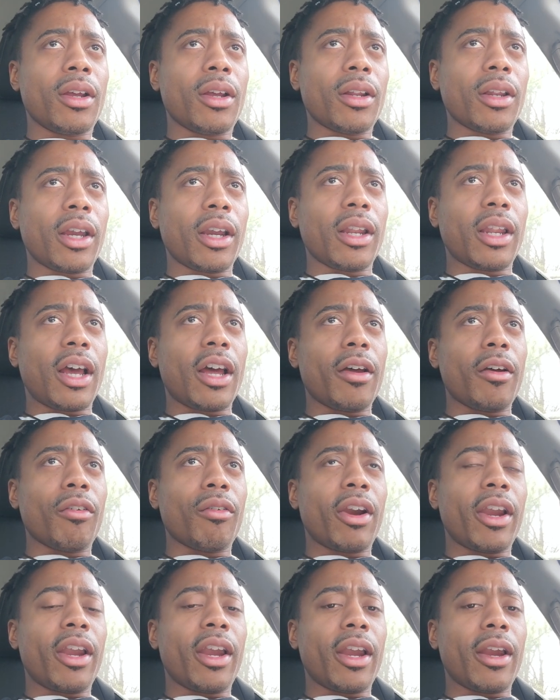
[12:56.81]
Like a lot of
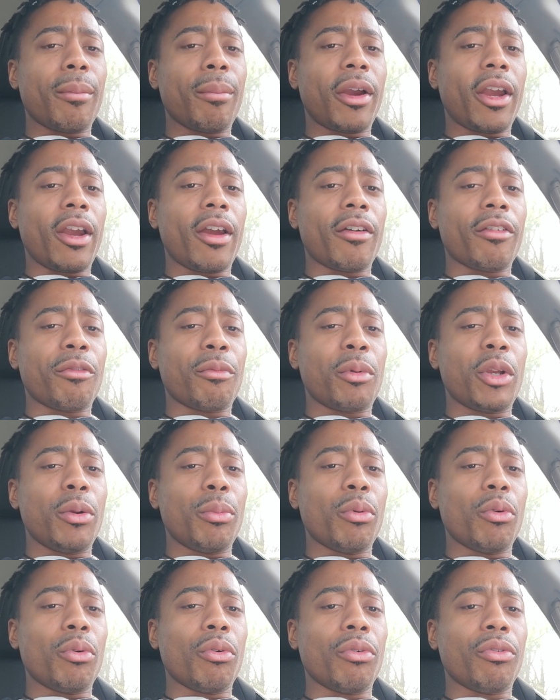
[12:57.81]
right hand path
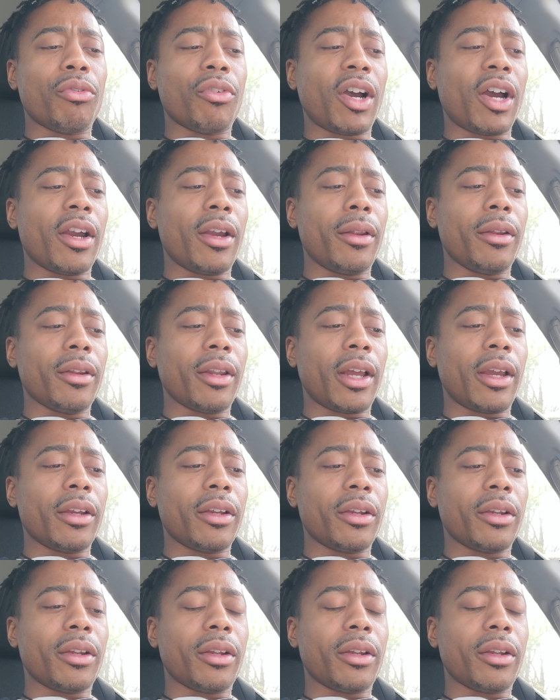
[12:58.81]
people find like